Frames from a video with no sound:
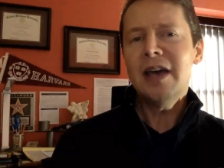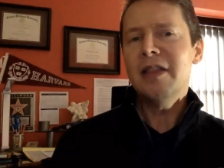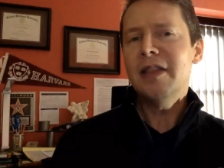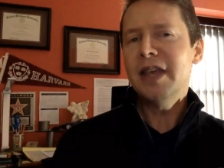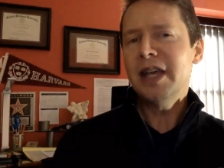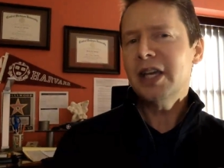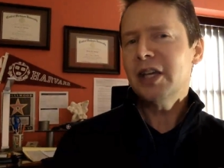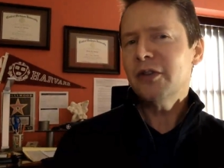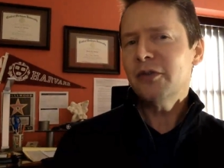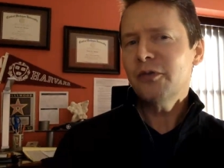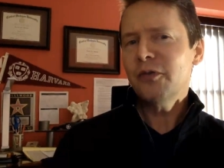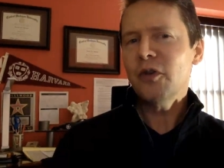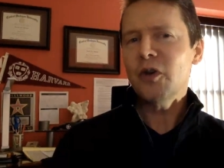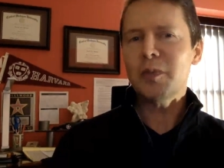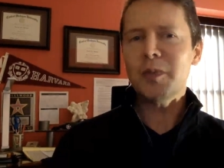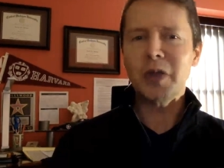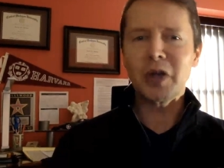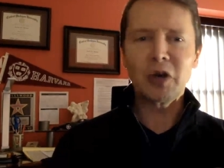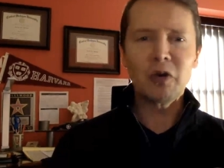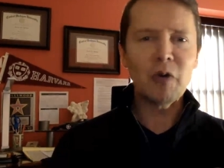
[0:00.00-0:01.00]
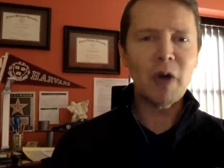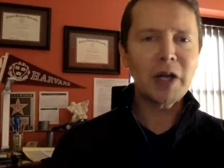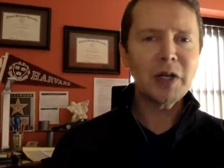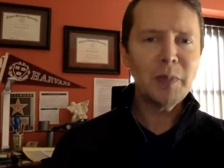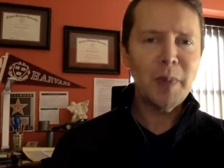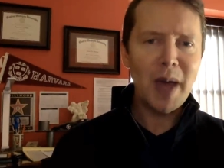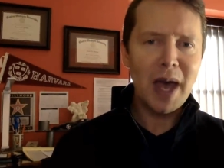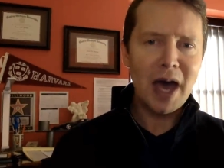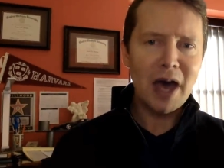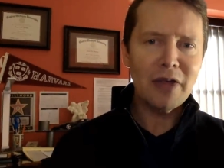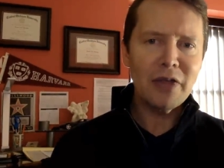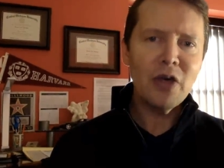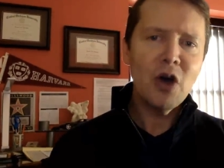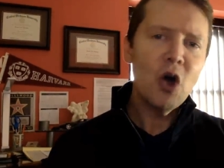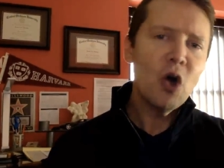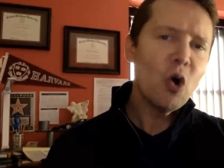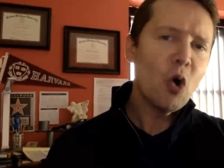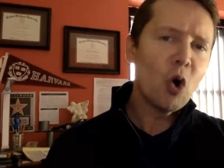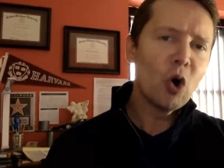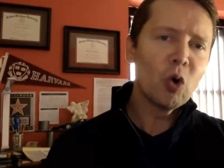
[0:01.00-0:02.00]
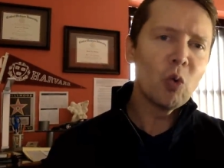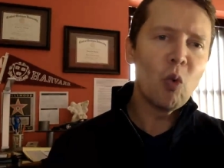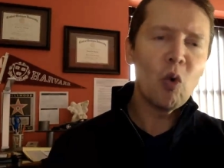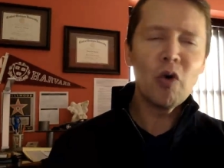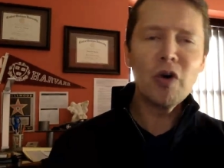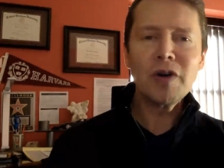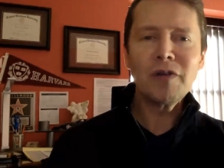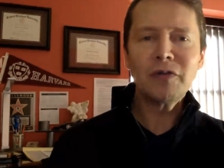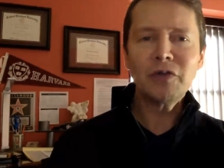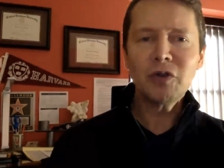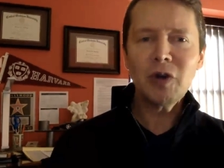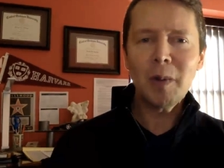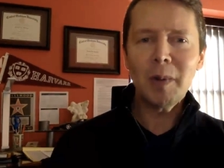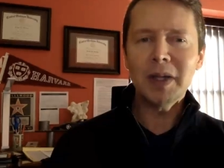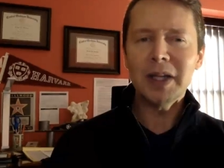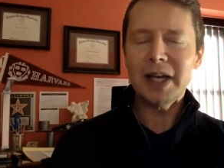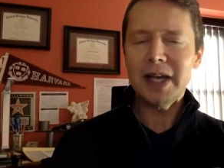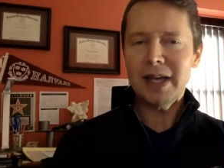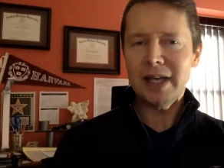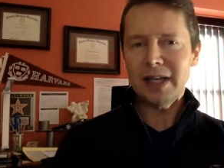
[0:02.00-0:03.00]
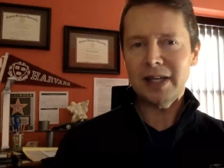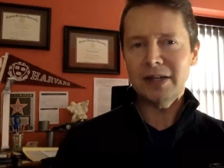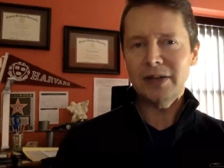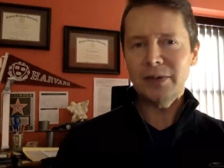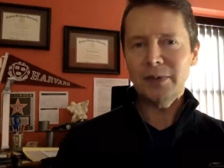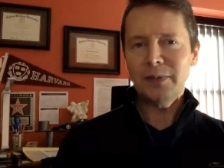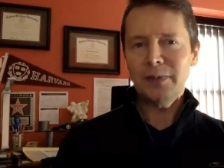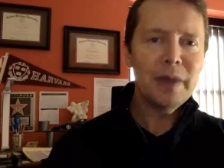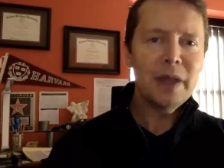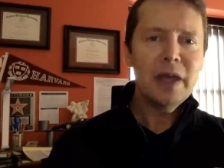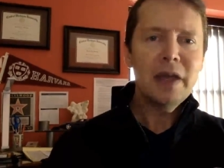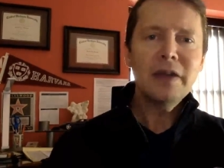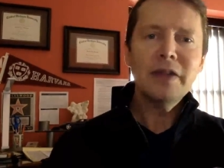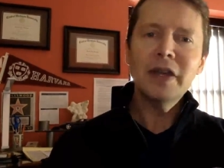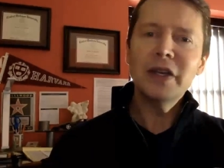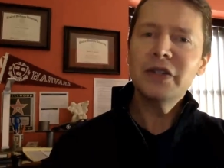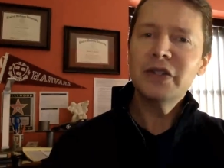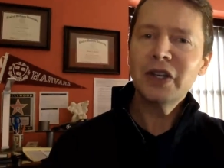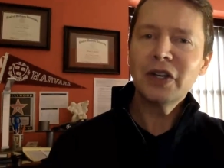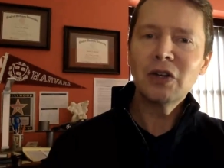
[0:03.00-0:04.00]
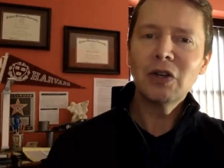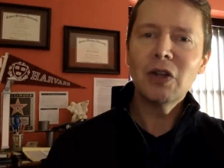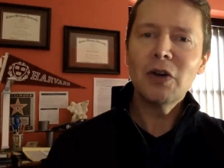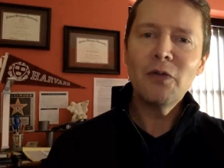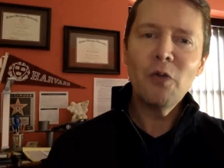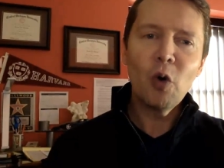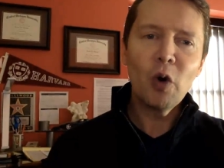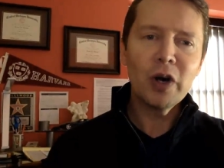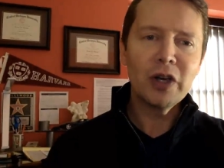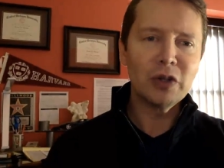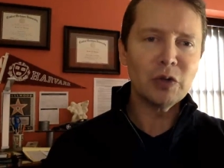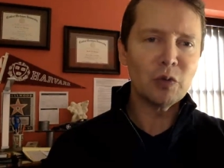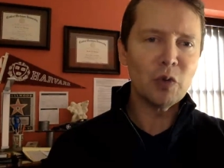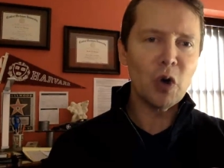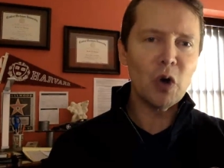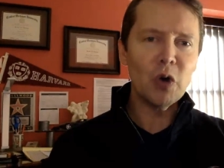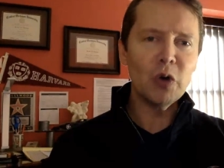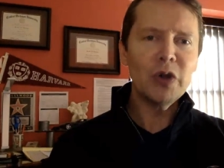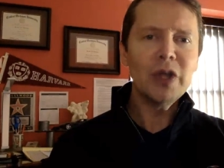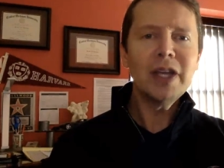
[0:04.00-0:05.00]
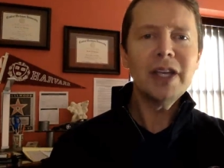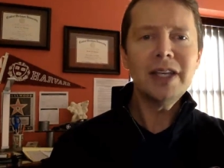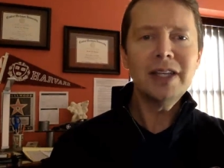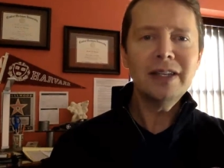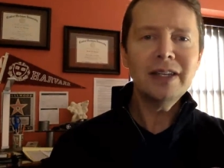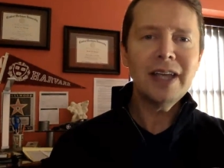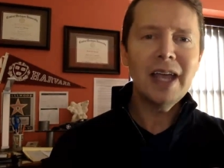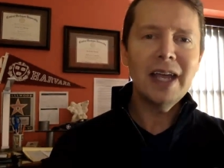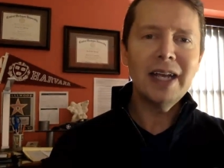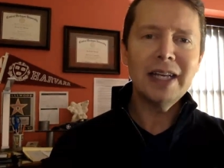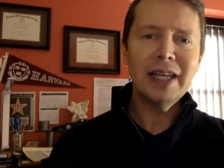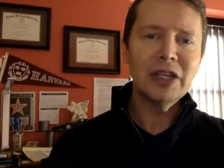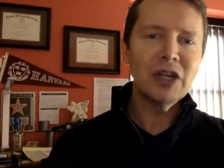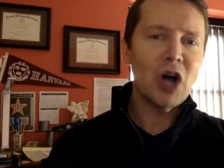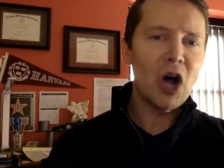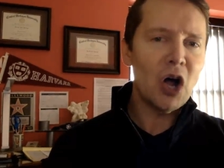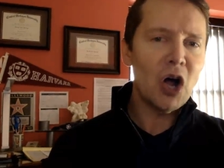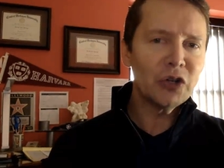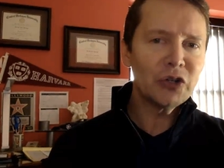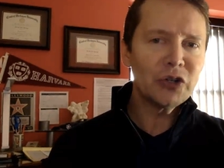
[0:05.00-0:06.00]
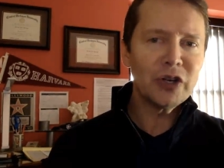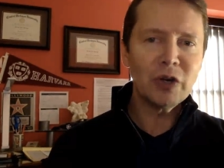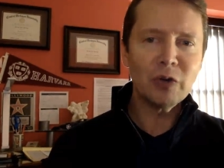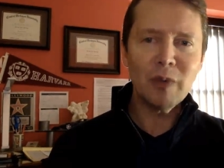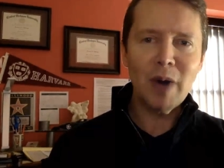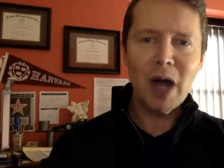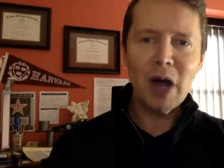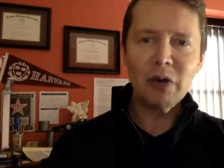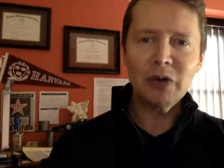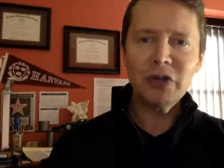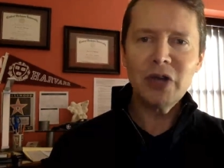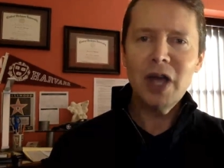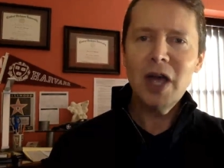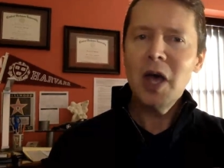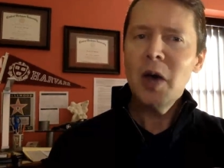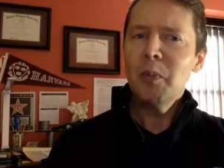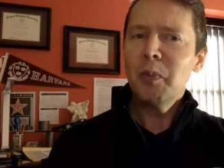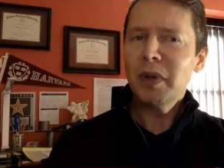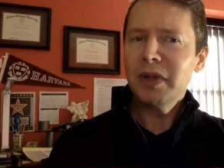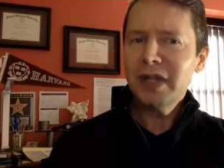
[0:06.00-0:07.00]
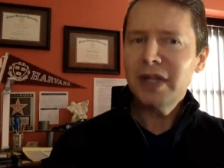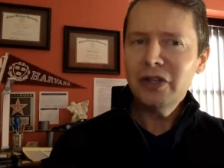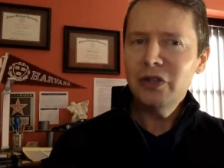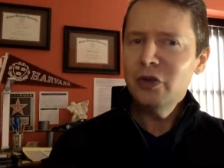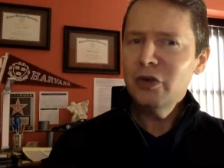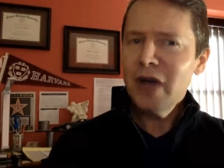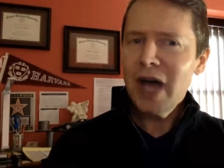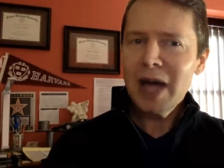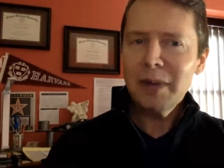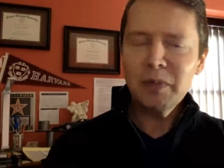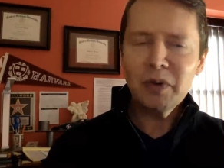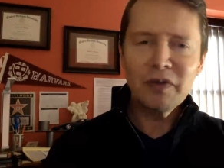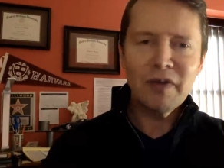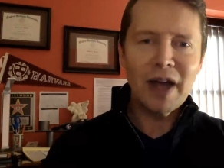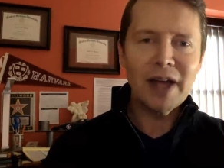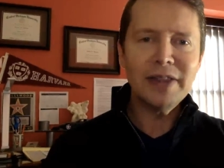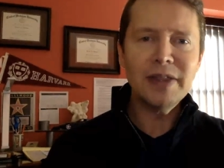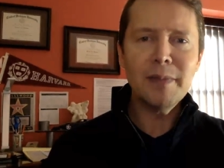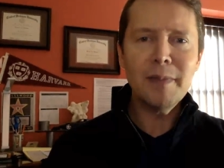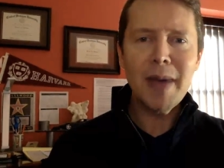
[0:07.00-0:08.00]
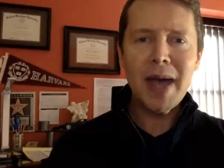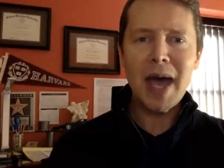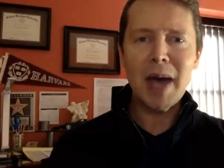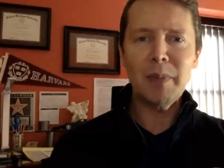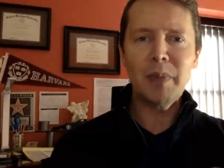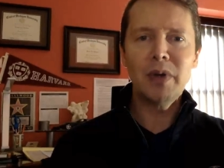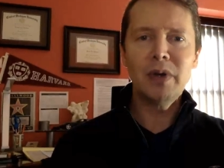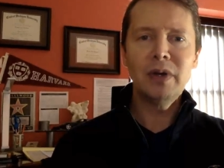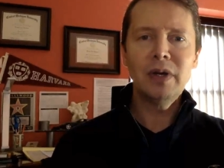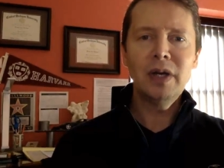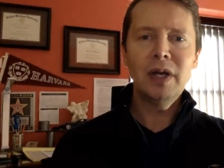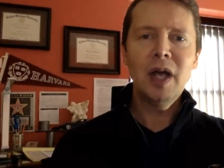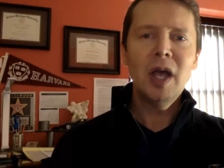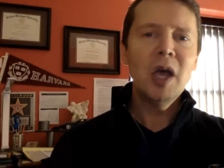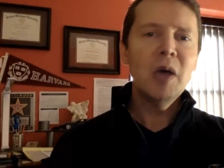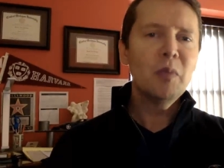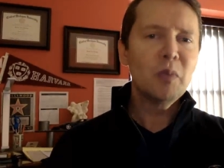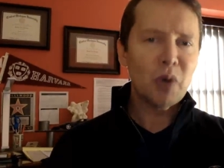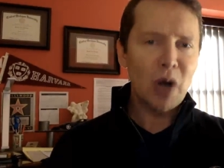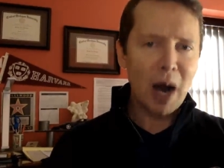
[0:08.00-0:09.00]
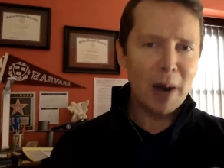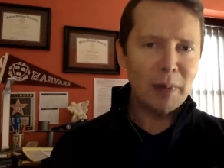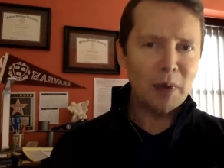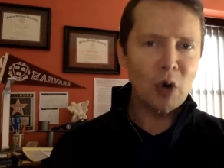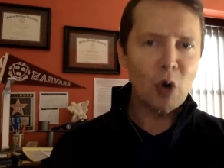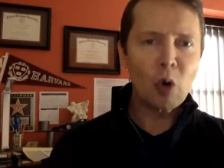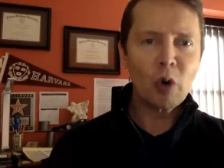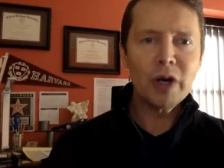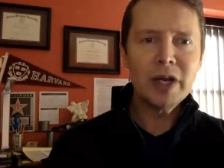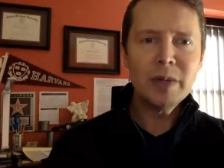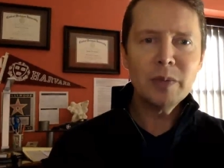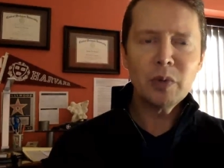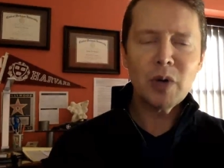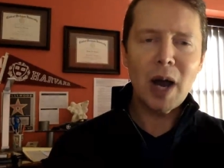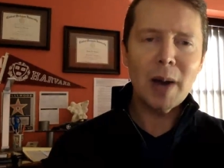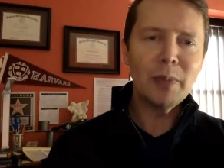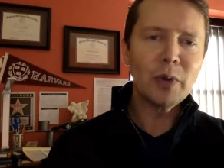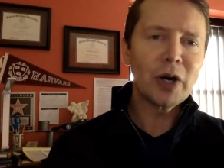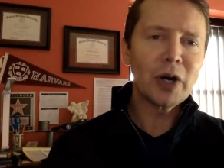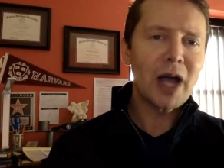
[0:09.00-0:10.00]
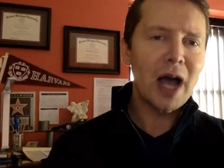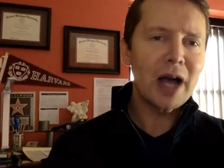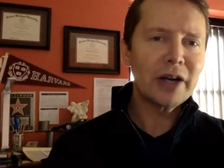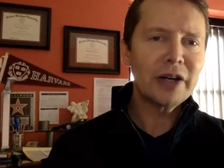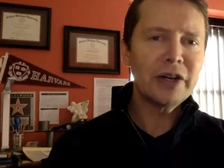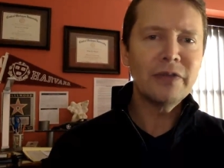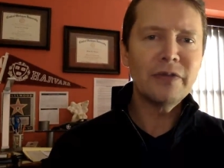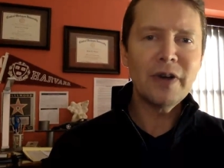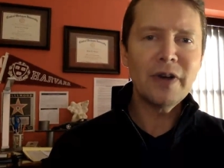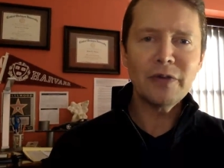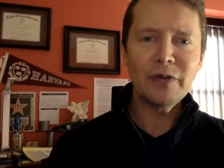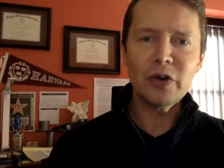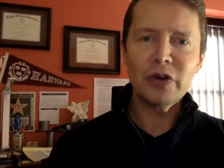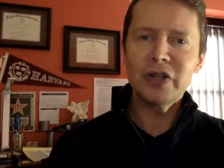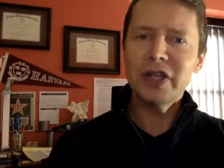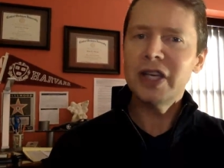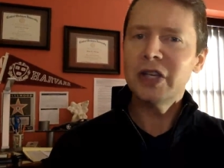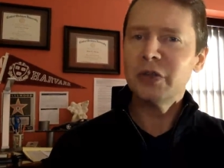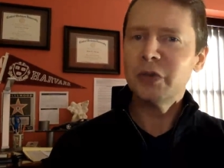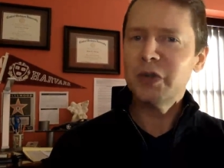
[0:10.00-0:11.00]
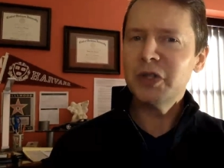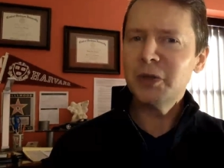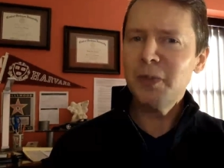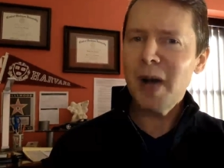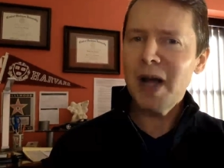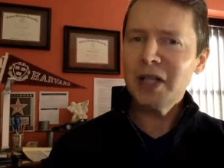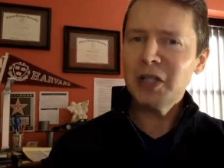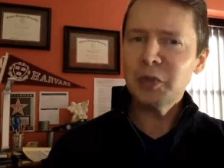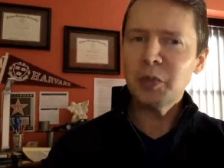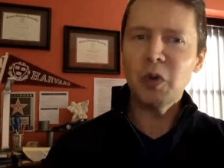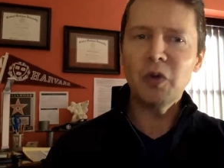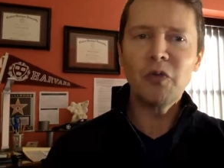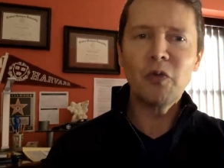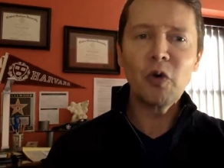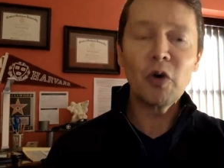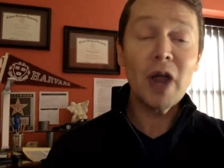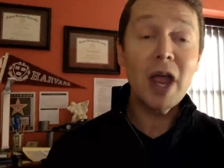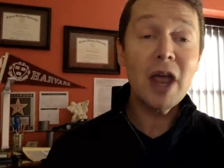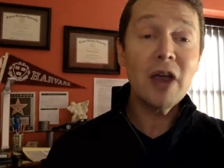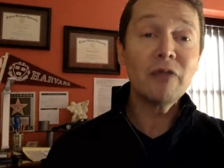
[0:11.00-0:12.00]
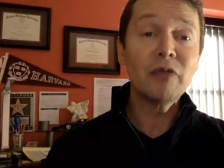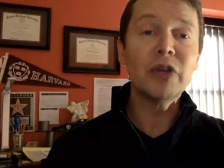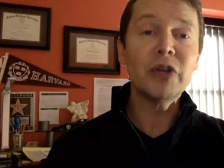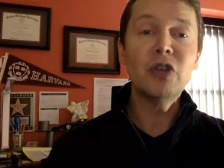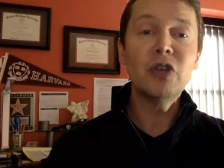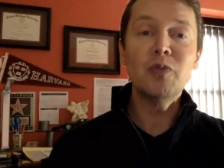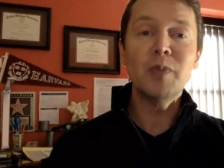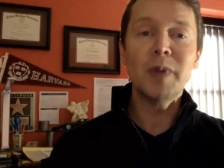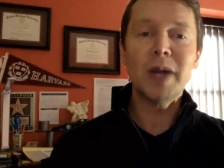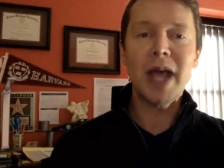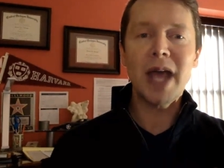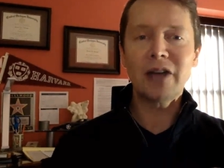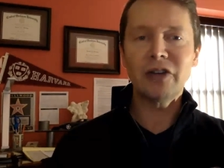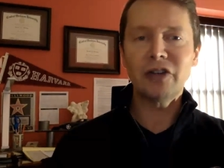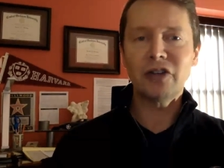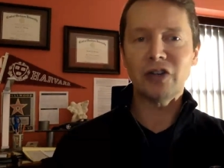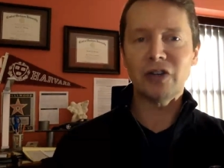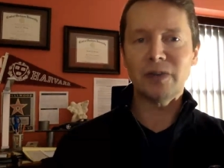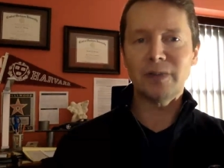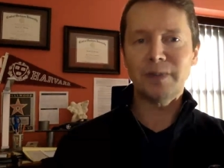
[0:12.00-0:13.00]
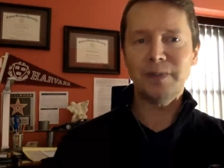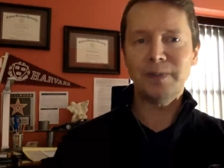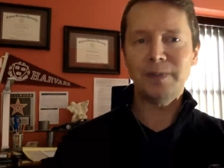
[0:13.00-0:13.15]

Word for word: they confirm the correct path or warn of trouble ahead they signal a fork in the road, indicating an alternate route, but they do not provide the map. Proper or improper cognitive effort is responsible for every human action.